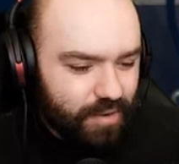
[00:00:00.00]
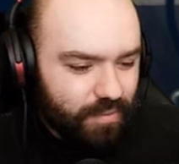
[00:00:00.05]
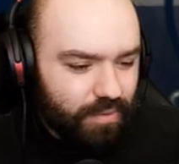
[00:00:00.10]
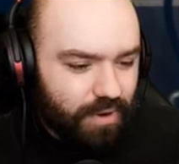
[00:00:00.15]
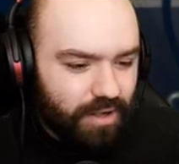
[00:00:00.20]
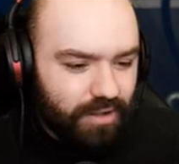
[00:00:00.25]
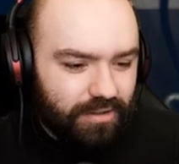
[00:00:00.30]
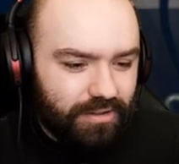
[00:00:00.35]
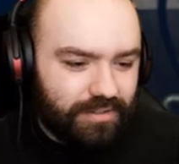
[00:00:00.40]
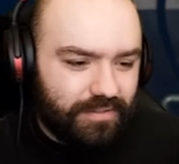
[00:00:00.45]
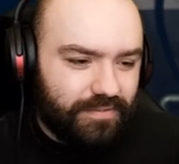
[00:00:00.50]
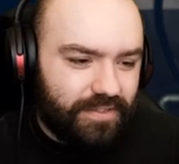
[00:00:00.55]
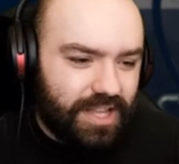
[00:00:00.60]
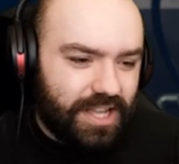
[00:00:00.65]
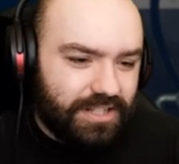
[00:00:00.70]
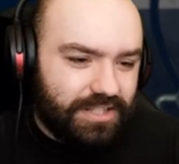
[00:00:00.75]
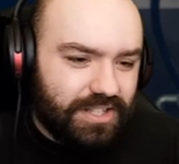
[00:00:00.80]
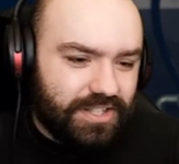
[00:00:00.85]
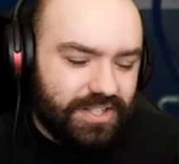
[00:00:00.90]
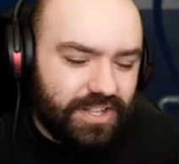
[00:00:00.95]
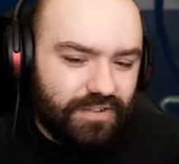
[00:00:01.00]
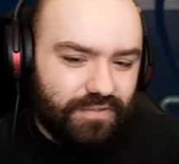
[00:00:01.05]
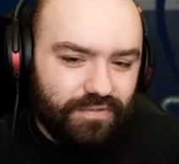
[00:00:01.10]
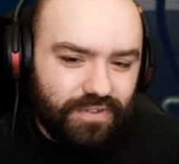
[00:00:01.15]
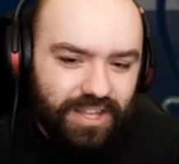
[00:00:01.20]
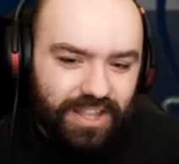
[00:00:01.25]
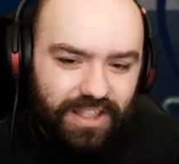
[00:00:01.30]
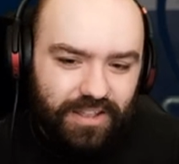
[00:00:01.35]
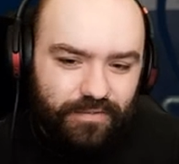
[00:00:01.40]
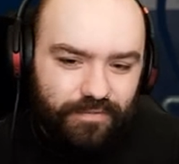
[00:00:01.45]
Well, that doesn't
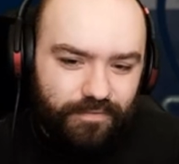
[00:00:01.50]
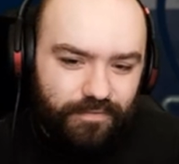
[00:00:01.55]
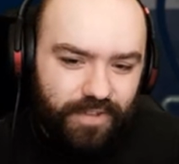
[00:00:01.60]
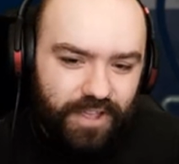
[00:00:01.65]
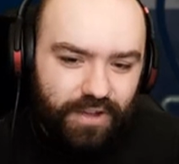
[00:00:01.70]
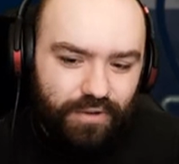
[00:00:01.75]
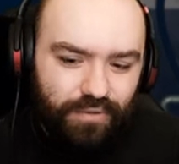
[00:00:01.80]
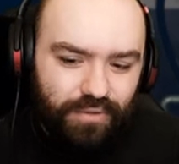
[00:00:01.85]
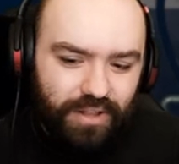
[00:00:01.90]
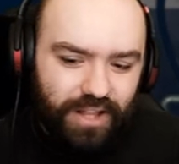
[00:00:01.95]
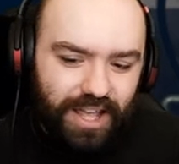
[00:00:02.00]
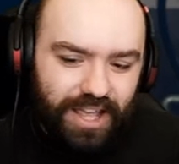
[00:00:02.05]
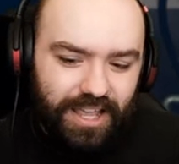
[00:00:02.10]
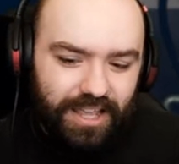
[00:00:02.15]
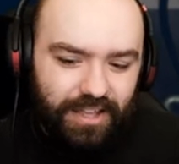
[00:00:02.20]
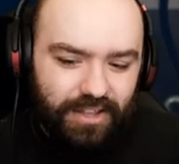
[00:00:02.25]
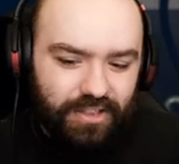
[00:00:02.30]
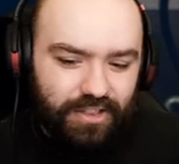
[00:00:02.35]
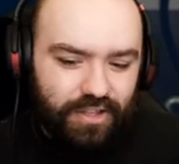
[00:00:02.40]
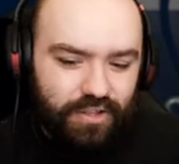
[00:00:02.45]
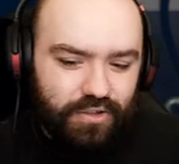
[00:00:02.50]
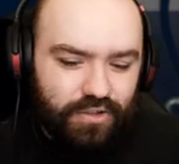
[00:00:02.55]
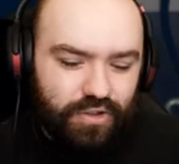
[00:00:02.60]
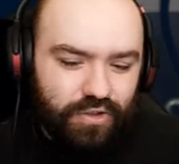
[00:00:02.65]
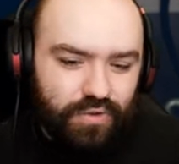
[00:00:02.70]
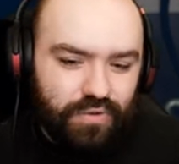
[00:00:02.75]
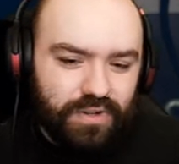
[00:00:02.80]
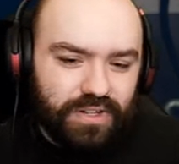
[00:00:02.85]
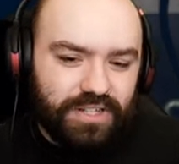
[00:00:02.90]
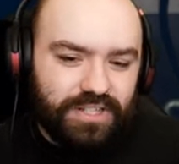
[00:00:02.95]
really feel like the
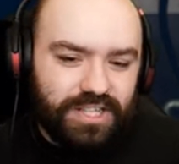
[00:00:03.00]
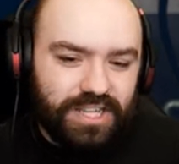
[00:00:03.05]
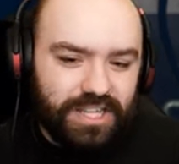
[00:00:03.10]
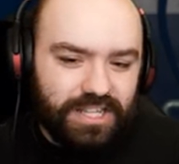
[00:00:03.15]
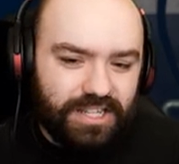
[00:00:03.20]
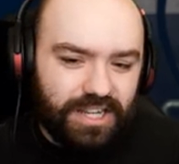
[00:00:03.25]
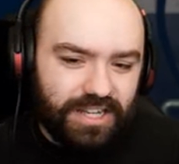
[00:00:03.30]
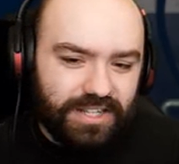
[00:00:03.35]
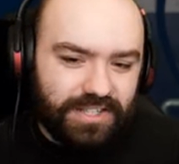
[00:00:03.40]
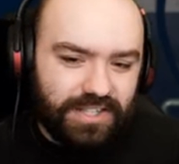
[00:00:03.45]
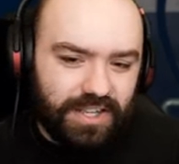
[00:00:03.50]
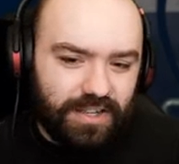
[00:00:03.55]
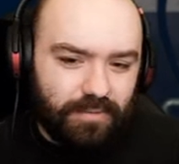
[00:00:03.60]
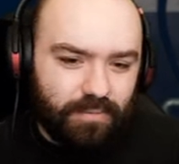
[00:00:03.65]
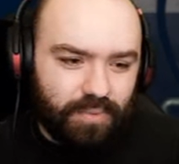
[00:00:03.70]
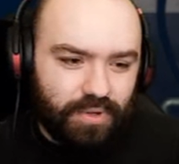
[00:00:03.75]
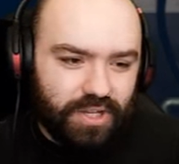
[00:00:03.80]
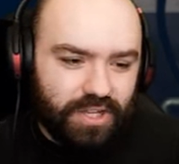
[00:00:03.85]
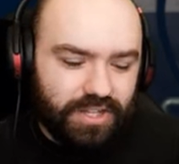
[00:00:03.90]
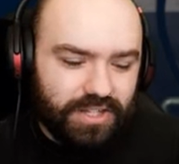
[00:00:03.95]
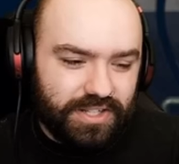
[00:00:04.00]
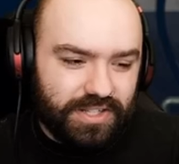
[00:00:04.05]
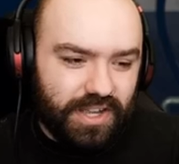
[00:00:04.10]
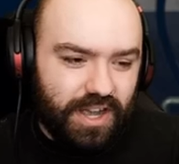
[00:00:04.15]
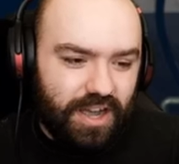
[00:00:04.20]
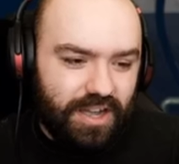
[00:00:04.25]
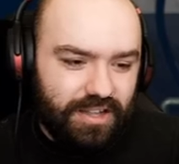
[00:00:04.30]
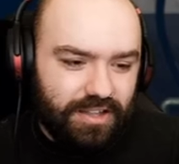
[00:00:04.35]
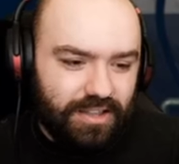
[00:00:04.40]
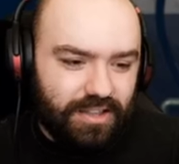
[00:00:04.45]
Unity, does it? Because
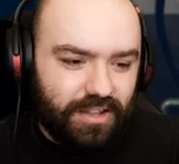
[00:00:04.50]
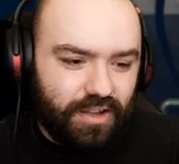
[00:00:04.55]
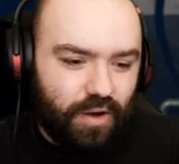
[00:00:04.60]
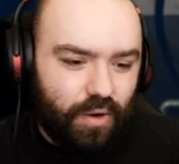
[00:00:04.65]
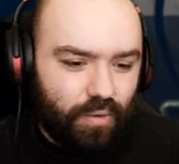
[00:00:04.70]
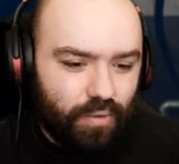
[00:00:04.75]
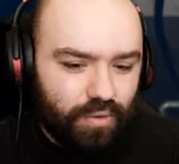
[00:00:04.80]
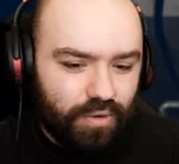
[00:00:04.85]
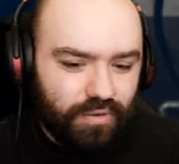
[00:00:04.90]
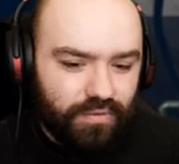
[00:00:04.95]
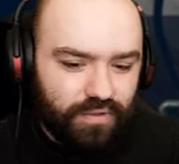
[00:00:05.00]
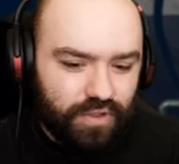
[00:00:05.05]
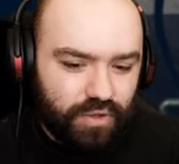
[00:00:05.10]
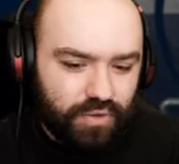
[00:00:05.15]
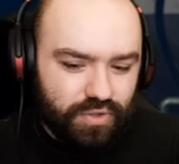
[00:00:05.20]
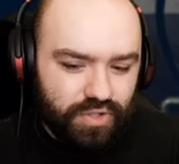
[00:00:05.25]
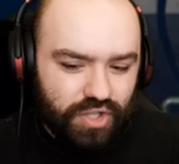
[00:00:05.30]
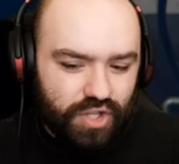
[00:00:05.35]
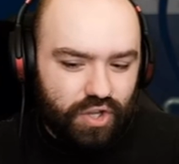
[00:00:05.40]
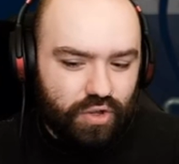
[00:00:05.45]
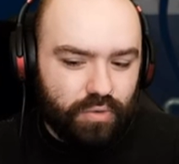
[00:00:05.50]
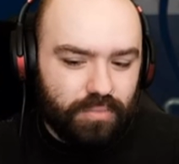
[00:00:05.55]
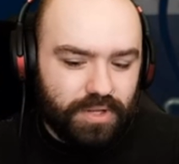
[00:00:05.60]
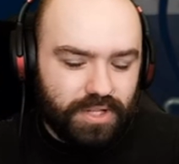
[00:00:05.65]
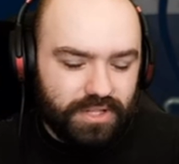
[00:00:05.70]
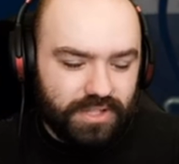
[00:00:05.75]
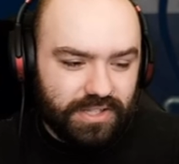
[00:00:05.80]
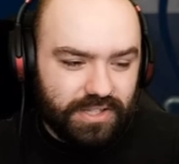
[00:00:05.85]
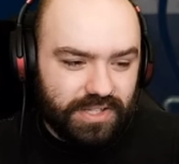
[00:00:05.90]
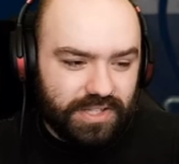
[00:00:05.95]
aren't all of those
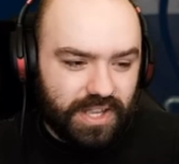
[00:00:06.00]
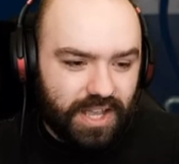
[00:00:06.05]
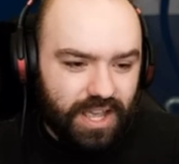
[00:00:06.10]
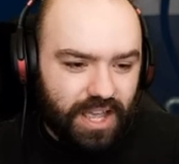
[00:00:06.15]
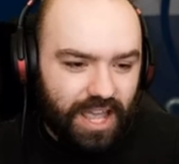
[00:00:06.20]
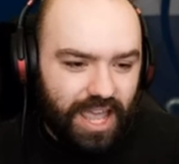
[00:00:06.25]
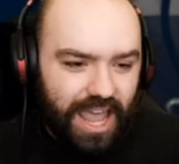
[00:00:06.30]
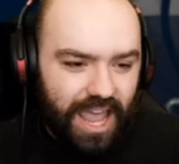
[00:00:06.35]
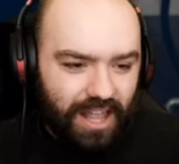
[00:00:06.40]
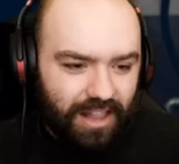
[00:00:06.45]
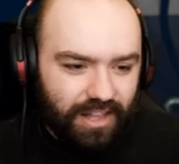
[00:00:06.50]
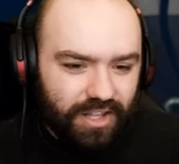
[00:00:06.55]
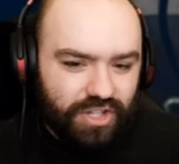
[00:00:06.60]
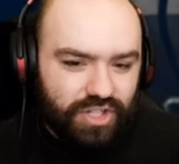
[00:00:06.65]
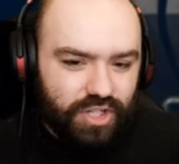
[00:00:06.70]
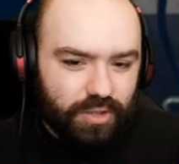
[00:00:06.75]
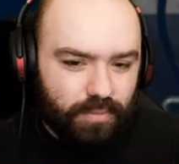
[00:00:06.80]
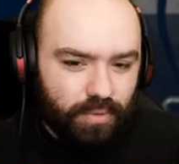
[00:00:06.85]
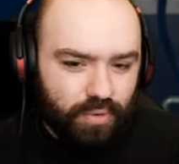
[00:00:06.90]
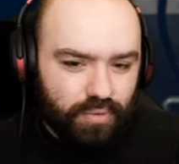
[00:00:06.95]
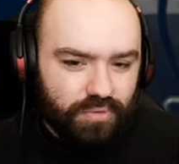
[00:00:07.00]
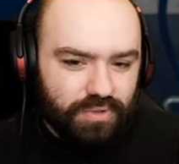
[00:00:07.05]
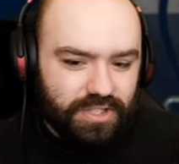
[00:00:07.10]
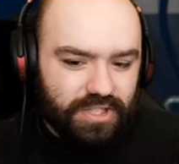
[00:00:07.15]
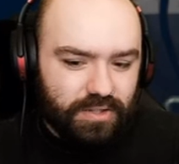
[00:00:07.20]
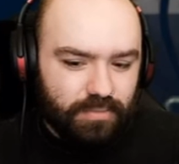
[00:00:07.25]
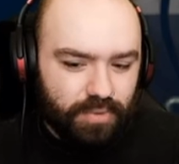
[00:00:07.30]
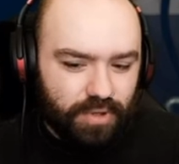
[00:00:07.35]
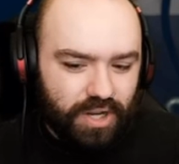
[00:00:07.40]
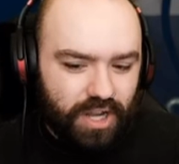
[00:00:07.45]
humans eligible
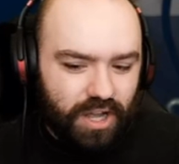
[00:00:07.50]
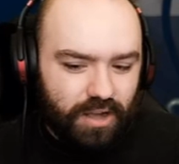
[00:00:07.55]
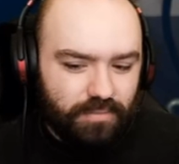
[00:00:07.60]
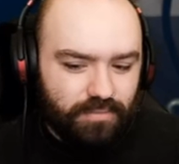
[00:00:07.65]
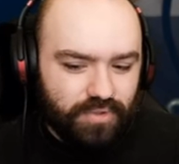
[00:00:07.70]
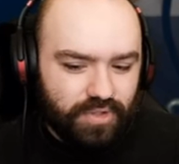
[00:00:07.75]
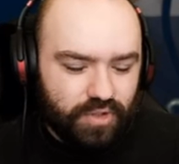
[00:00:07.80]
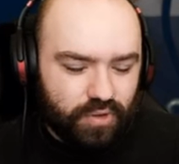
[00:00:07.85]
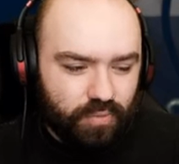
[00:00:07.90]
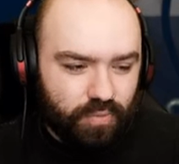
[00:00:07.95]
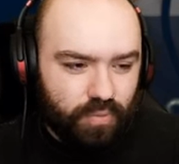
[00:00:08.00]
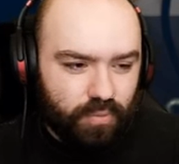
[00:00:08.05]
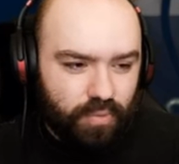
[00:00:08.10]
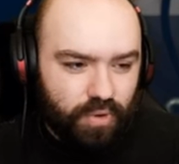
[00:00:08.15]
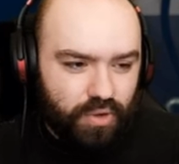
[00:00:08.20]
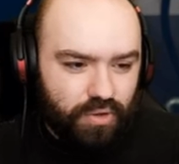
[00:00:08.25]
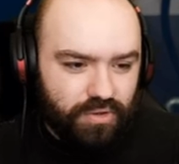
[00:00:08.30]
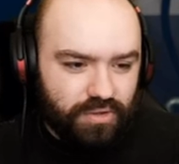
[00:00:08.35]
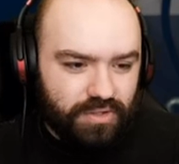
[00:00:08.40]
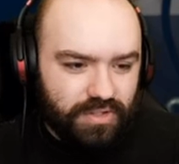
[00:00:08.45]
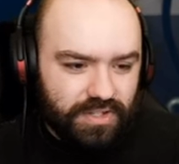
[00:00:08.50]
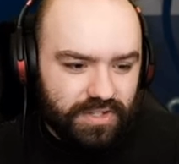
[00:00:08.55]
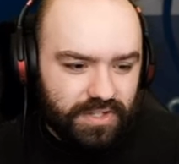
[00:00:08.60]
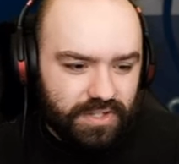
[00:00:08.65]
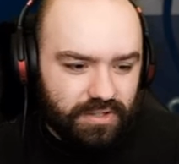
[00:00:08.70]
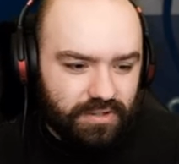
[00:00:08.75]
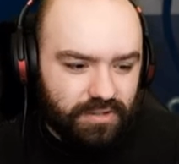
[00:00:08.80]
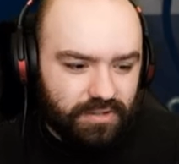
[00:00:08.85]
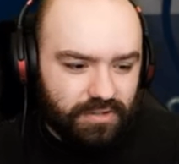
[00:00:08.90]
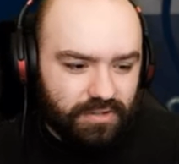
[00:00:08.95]
to become super
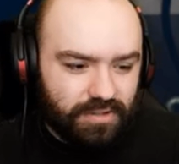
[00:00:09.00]
mutants?